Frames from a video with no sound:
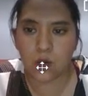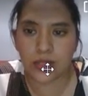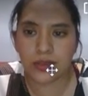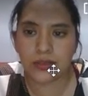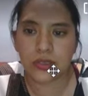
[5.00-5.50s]

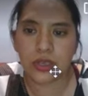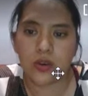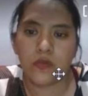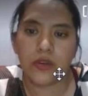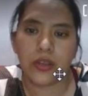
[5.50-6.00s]
What you see
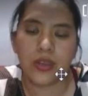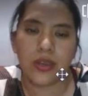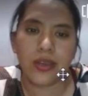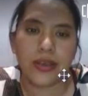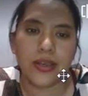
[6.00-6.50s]
over
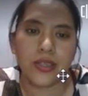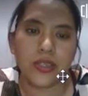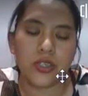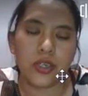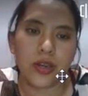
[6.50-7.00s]
here is
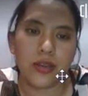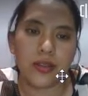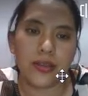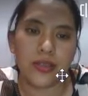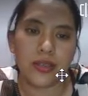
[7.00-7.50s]
a chart that